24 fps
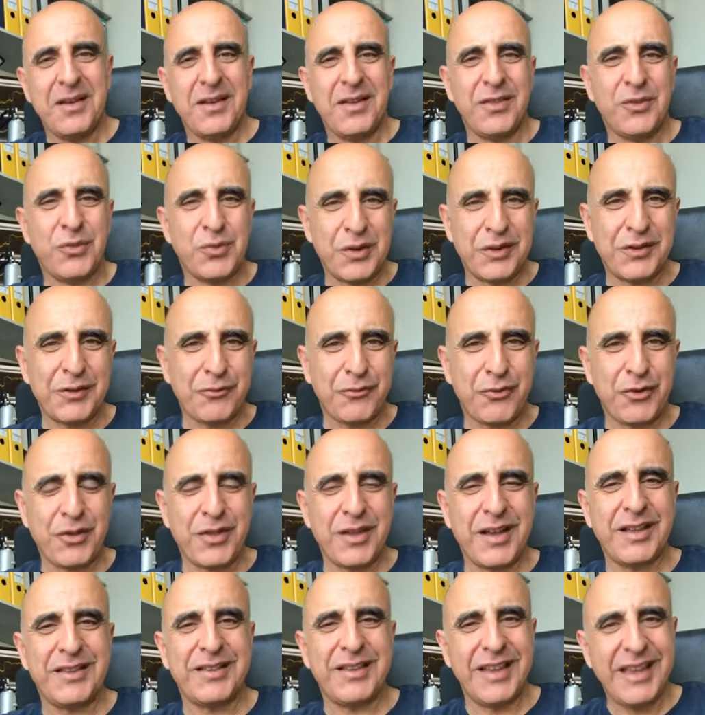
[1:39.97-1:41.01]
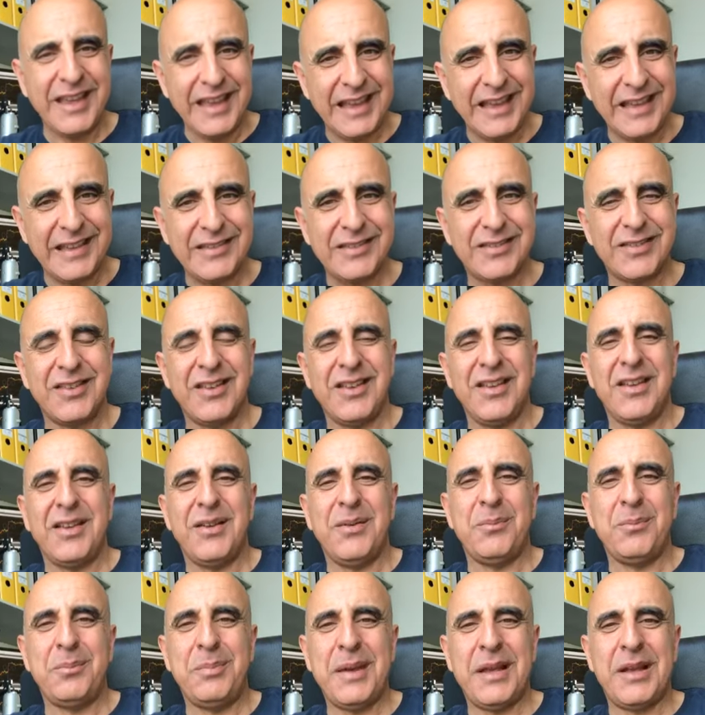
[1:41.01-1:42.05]
The reason for that is
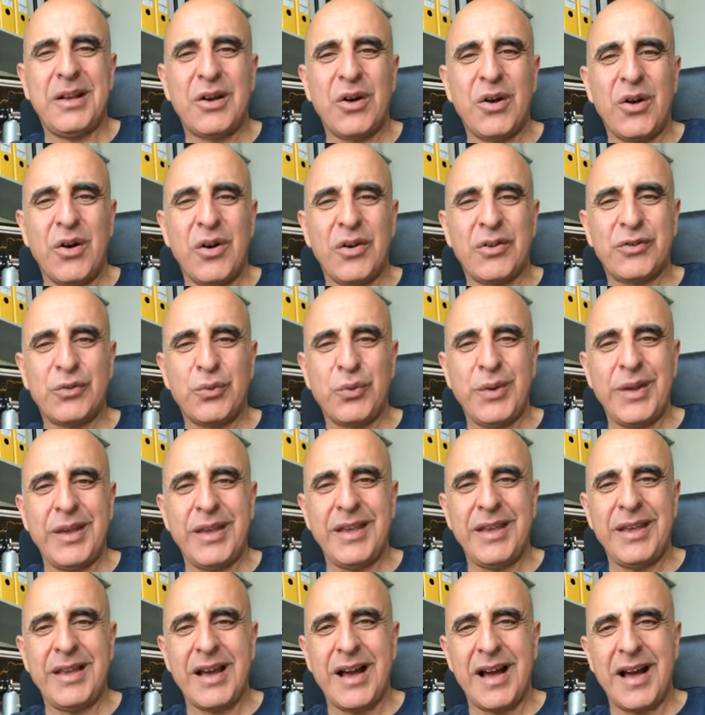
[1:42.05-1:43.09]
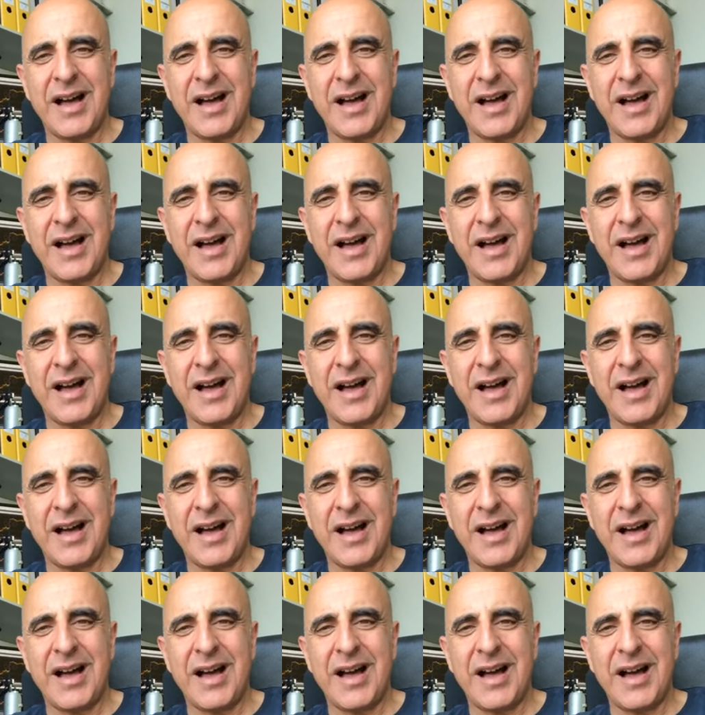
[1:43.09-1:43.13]
because we